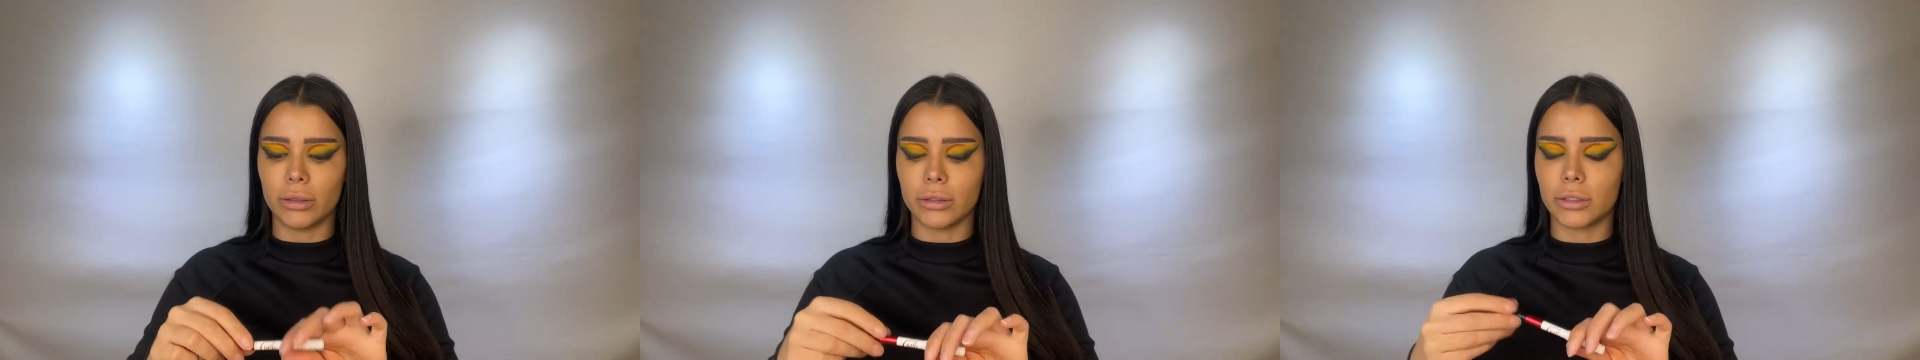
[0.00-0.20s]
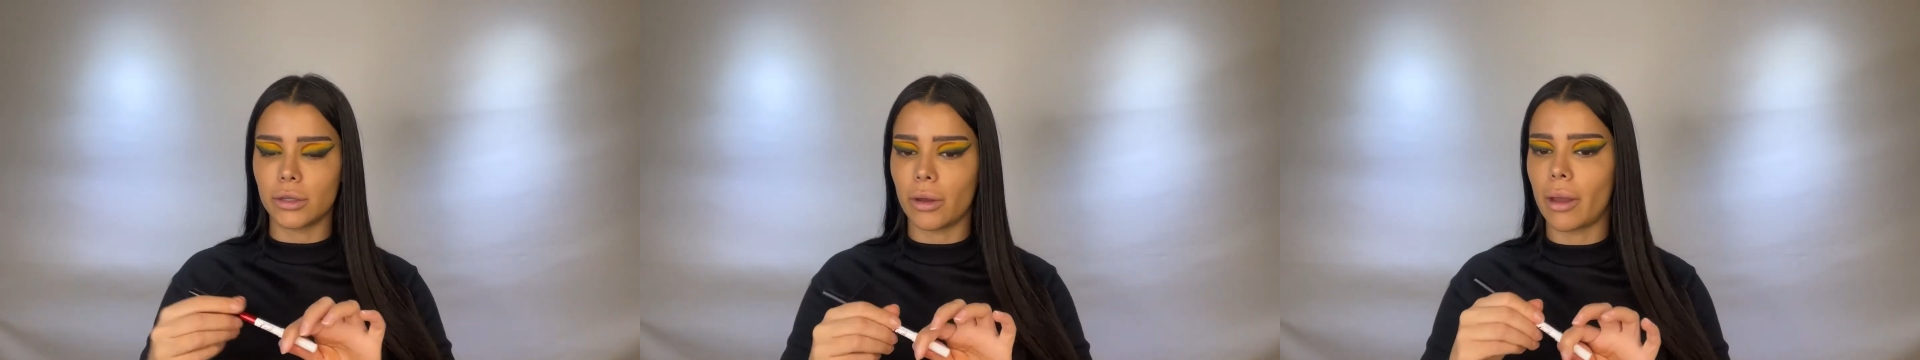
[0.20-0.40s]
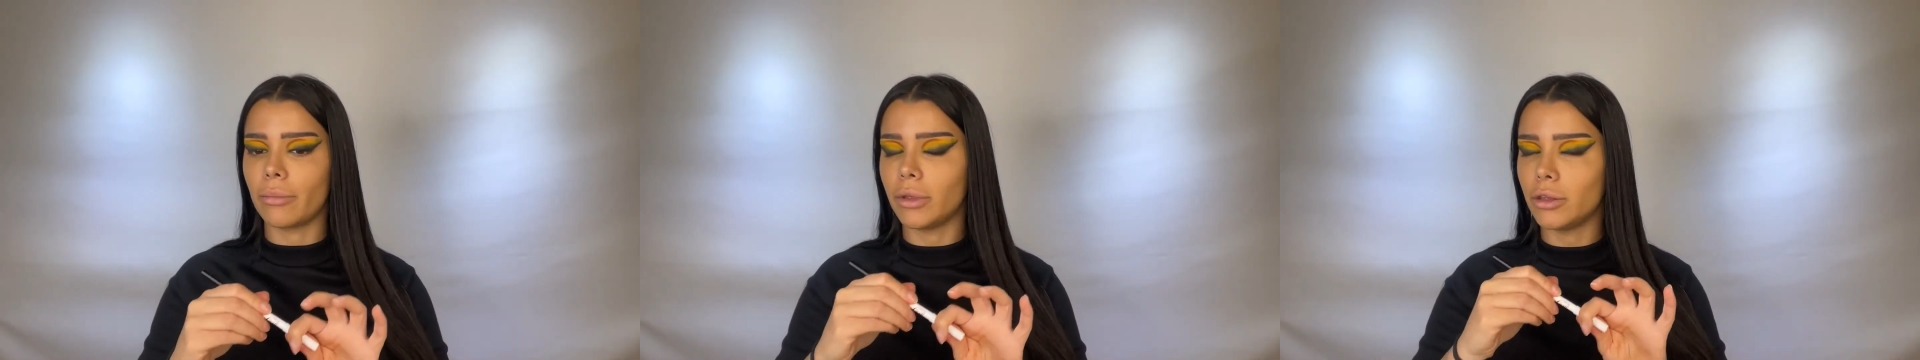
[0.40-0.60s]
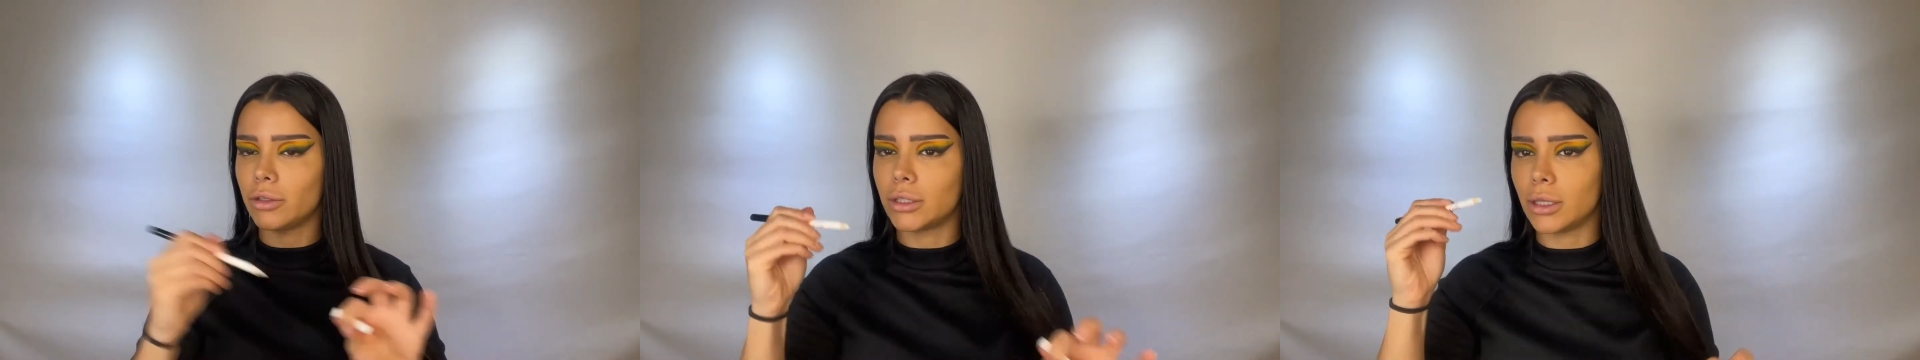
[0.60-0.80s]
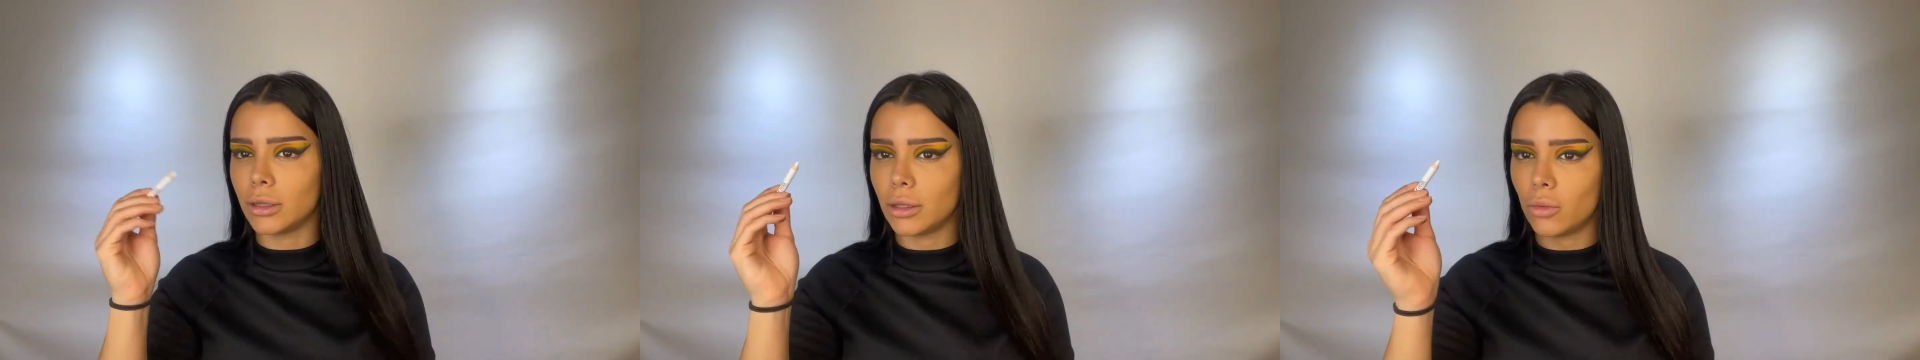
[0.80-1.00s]
So I'm
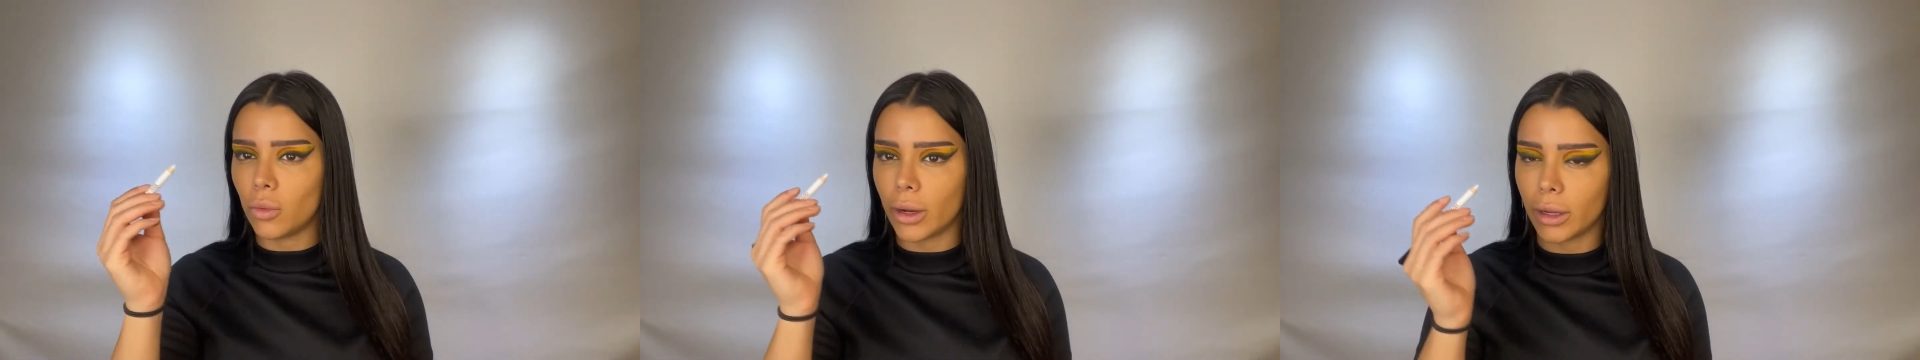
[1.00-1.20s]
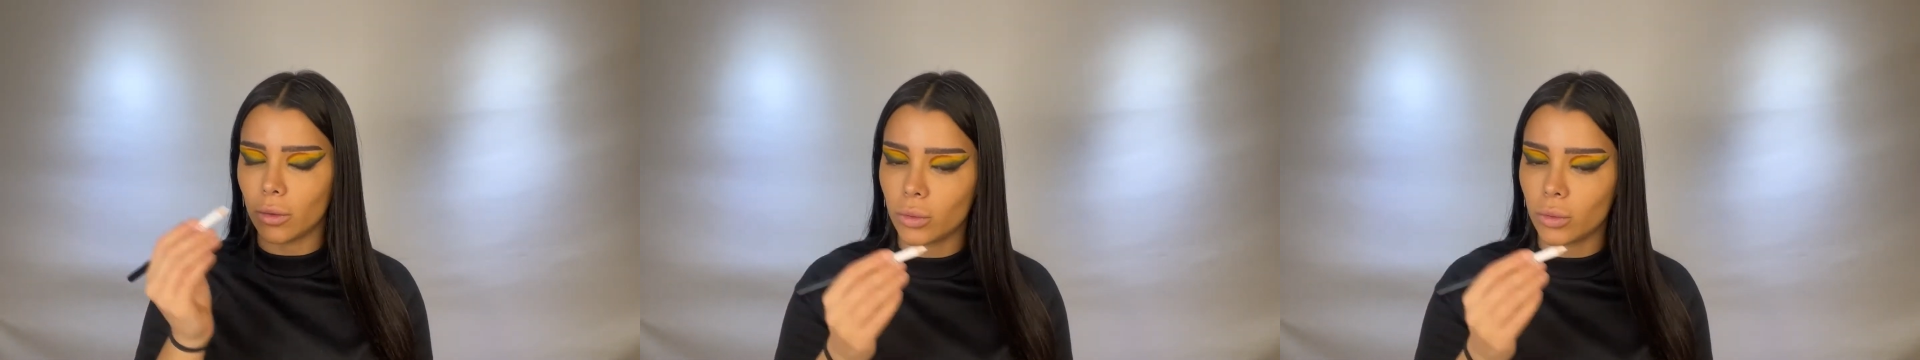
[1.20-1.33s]
using the white